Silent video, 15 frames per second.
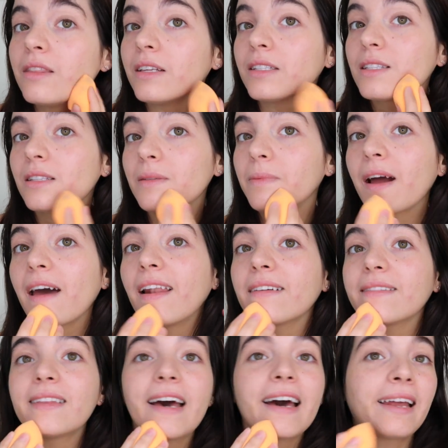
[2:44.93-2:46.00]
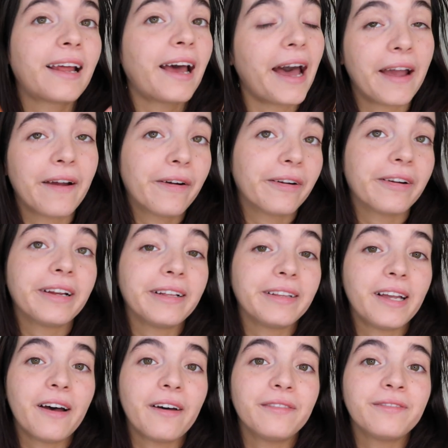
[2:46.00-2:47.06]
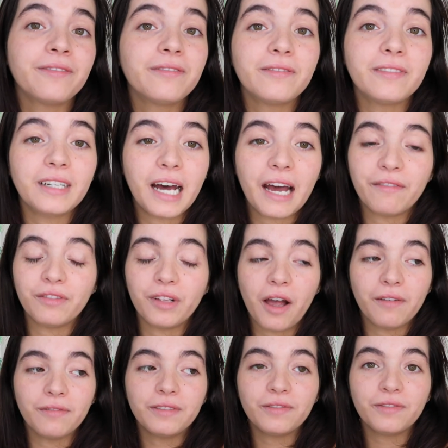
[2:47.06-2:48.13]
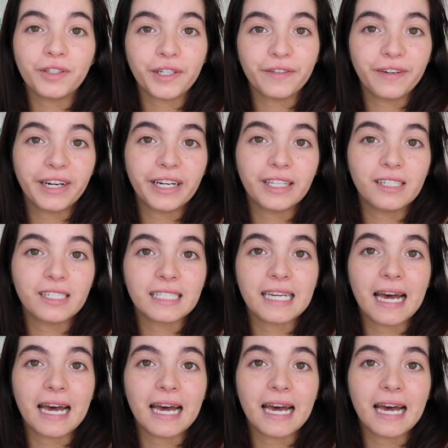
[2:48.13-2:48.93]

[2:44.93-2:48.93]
this is a product that I already love. I've loved for a very long